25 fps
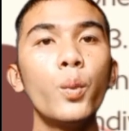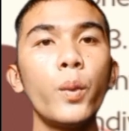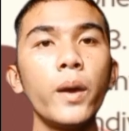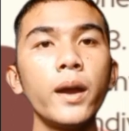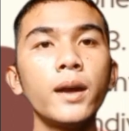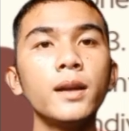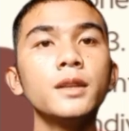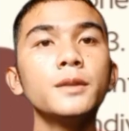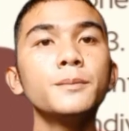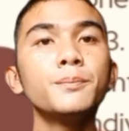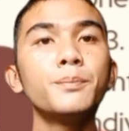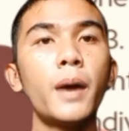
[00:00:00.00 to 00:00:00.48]

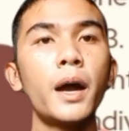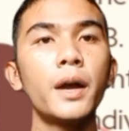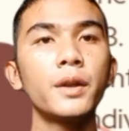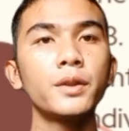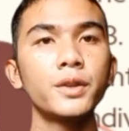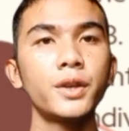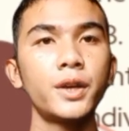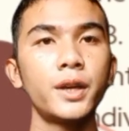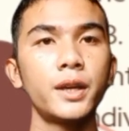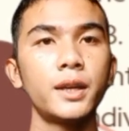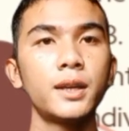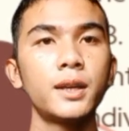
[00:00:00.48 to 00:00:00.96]
Whale
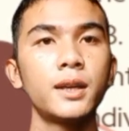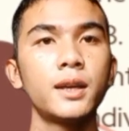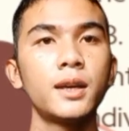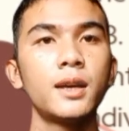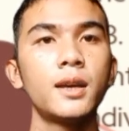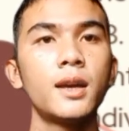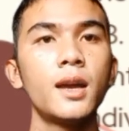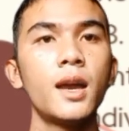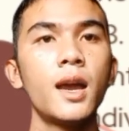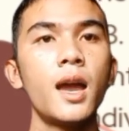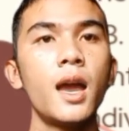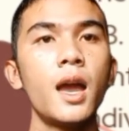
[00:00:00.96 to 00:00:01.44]
pattern.
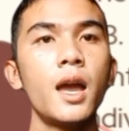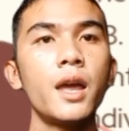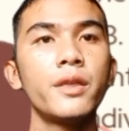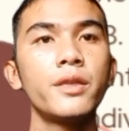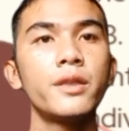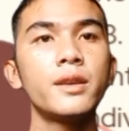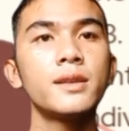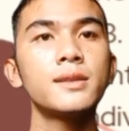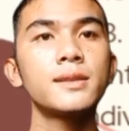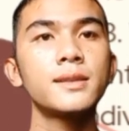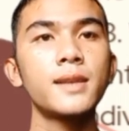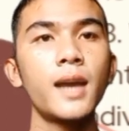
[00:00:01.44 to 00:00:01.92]

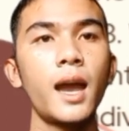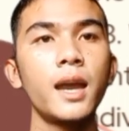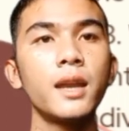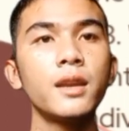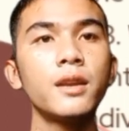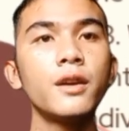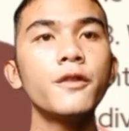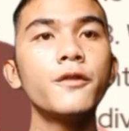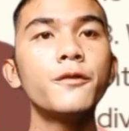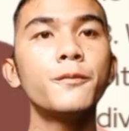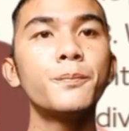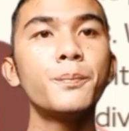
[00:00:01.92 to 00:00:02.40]
In this
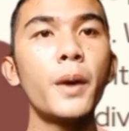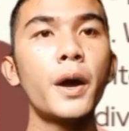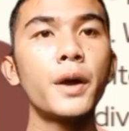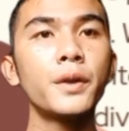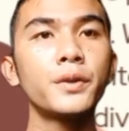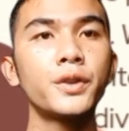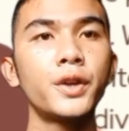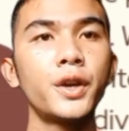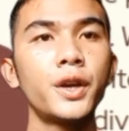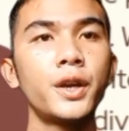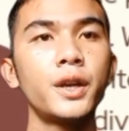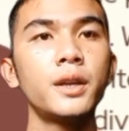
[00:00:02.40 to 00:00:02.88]
kind of
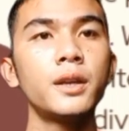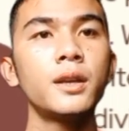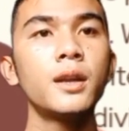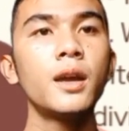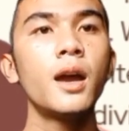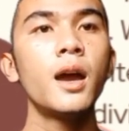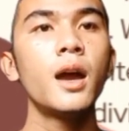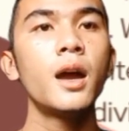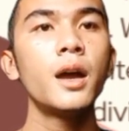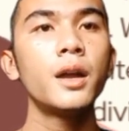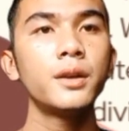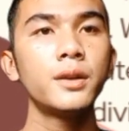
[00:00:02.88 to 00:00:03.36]

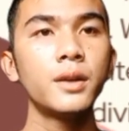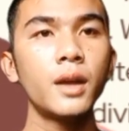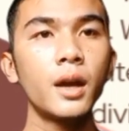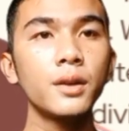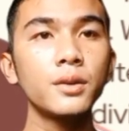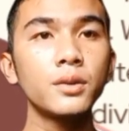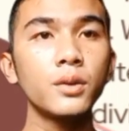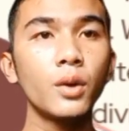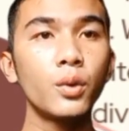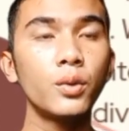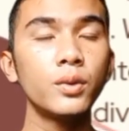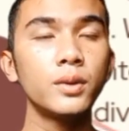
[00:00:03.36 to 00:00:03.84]
pattern,
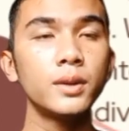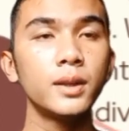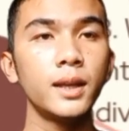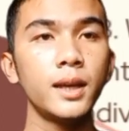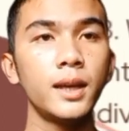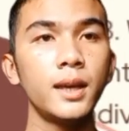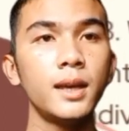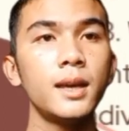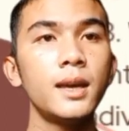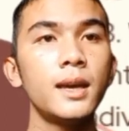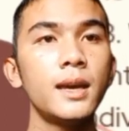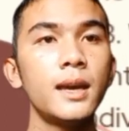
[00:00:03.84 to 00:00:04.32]
not
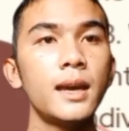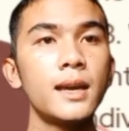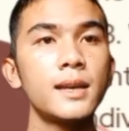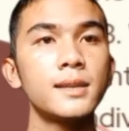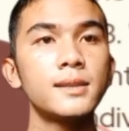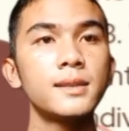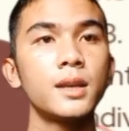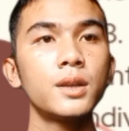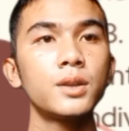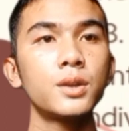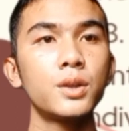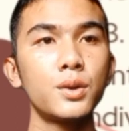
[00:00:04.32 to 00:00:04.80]
only
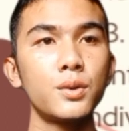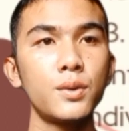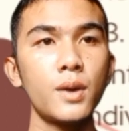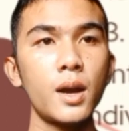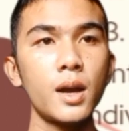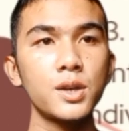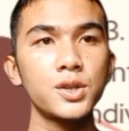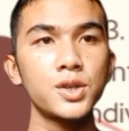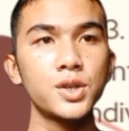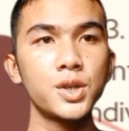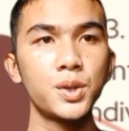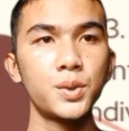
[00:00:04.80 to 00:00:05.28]
is
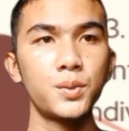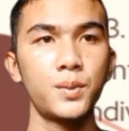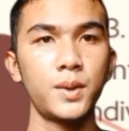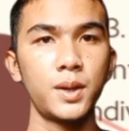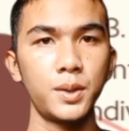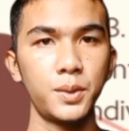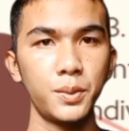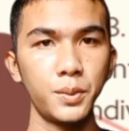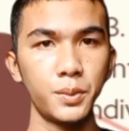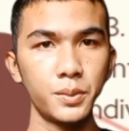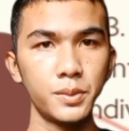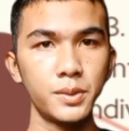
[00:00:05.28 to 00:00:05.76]
interaction
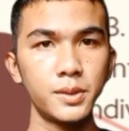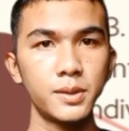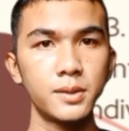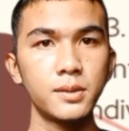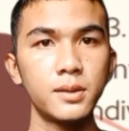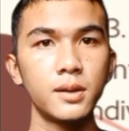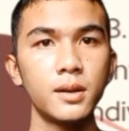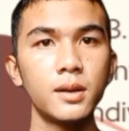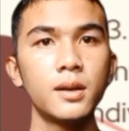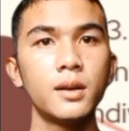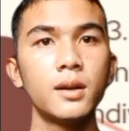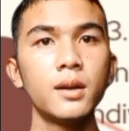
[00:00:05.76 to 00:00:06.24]

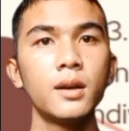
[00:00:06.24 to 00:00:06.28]
reduced,